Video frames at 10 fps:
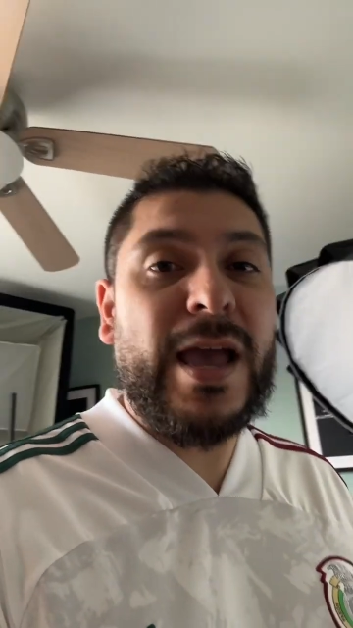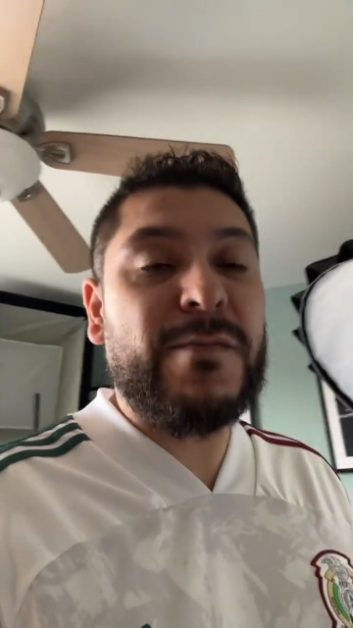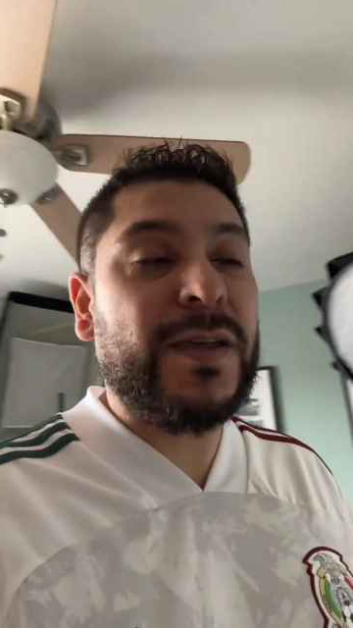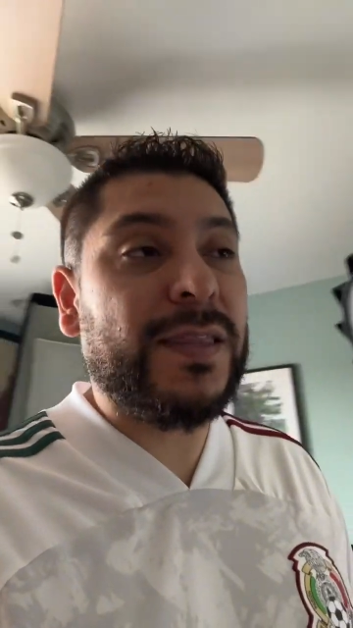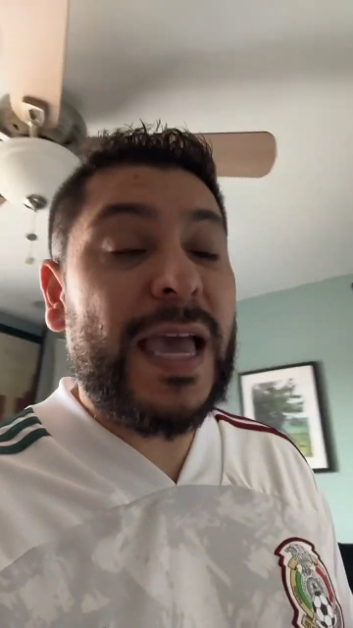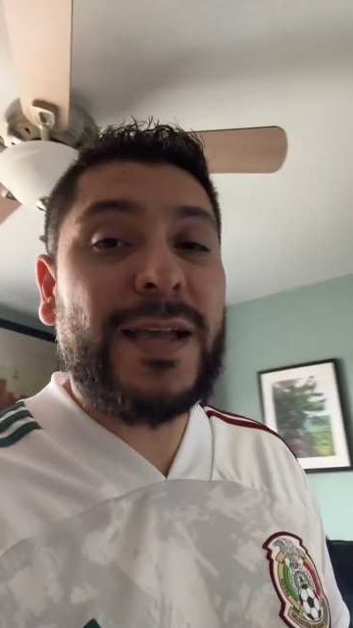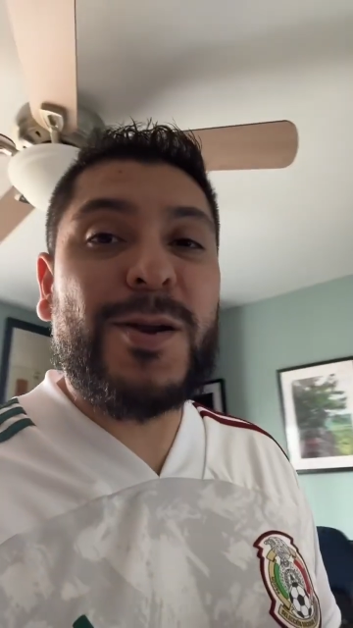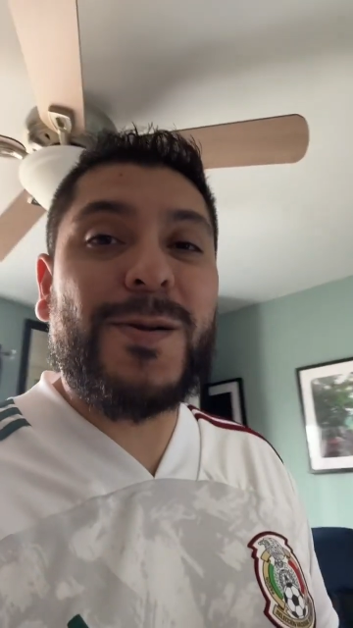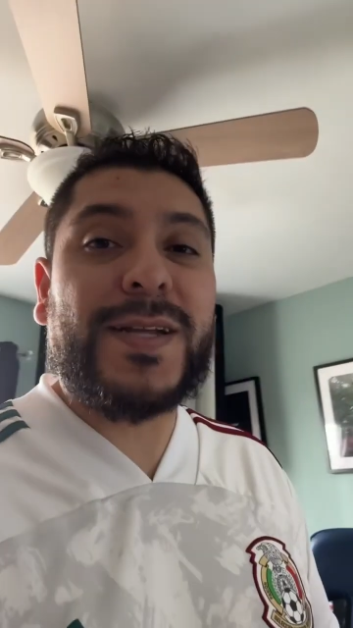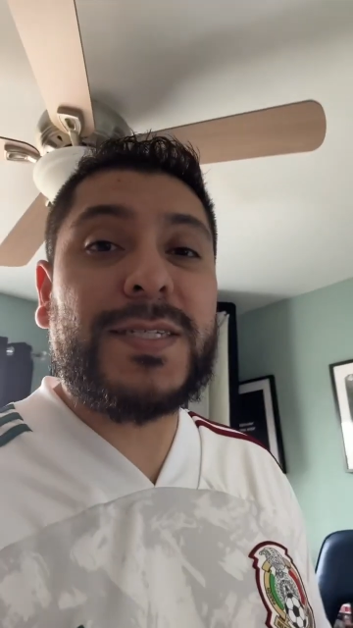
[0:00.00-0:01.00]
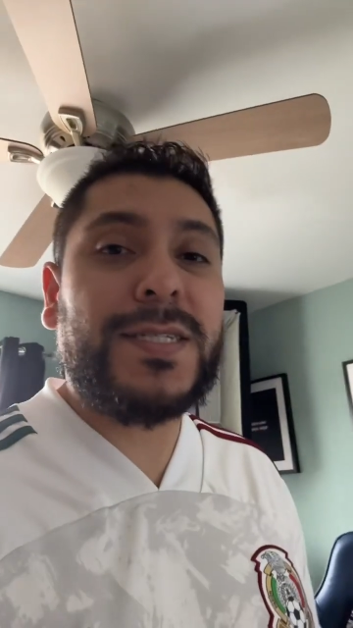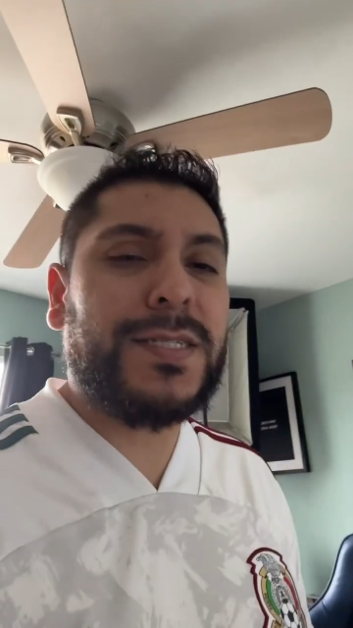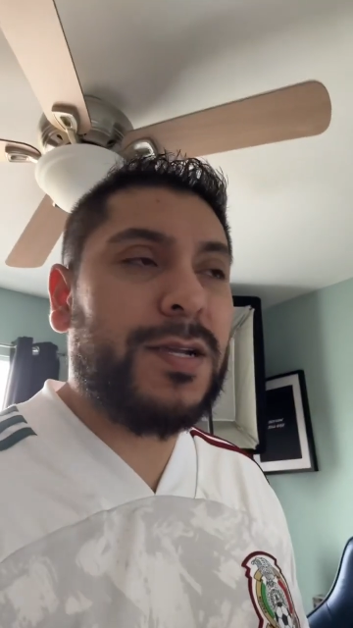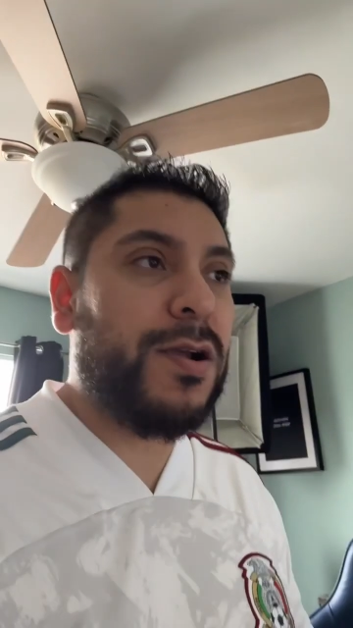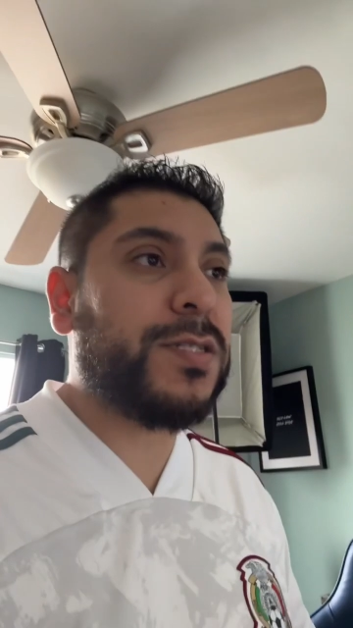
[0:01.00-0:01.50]
Having that courage to
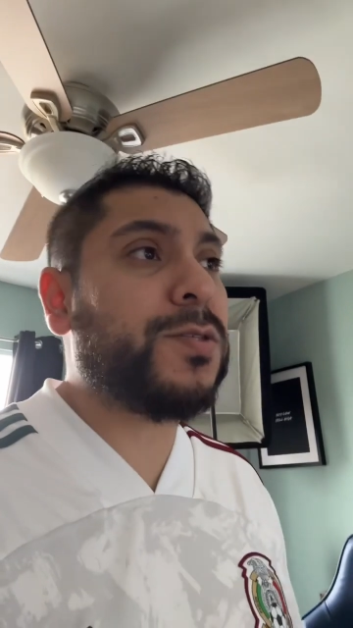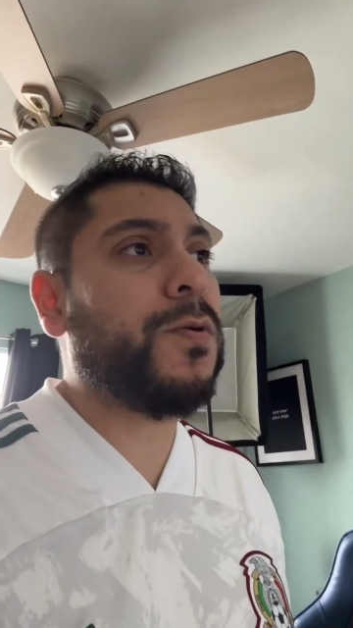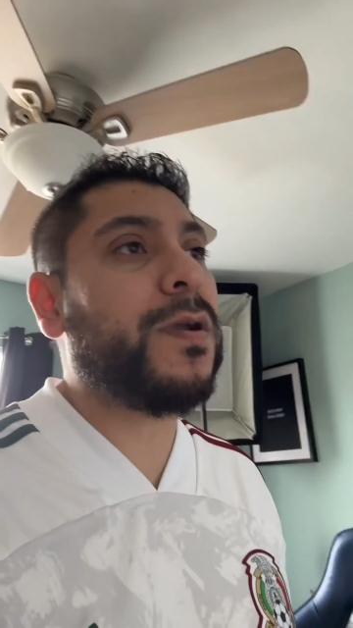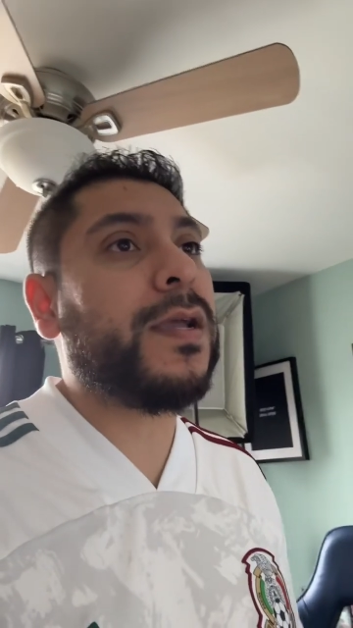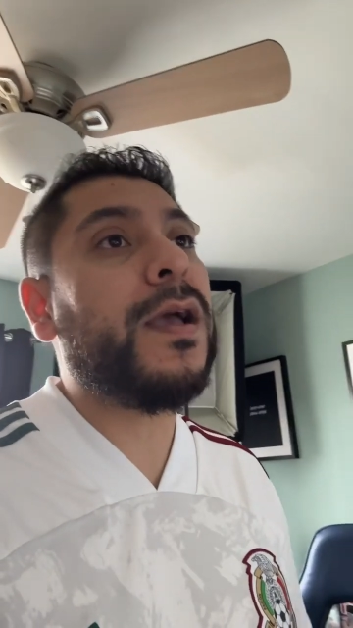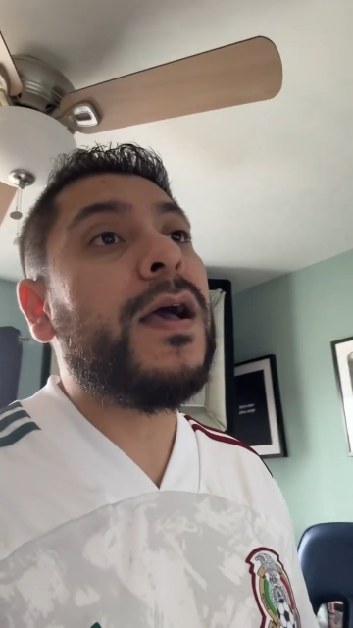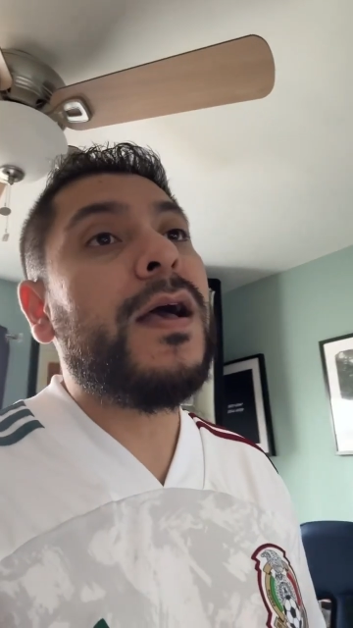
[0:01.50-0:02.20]
share our story.